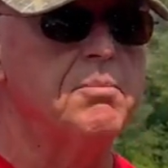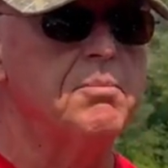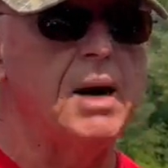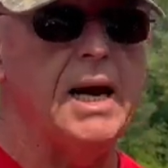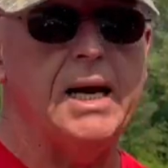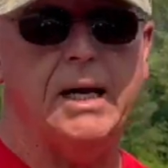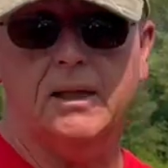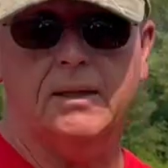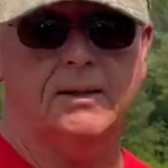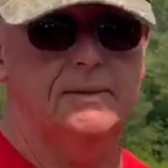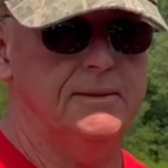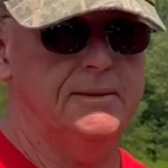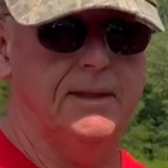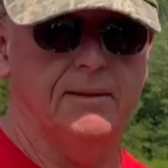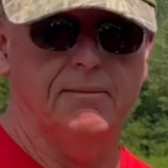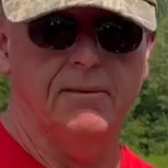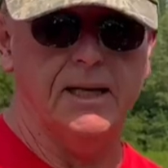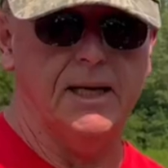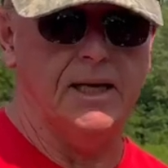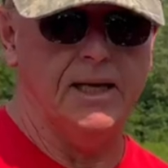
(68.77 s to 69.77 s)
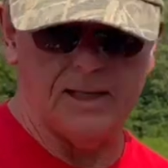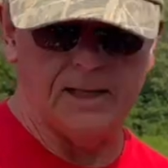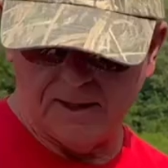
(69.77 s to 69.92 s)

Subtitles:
Pike, you know, want to hit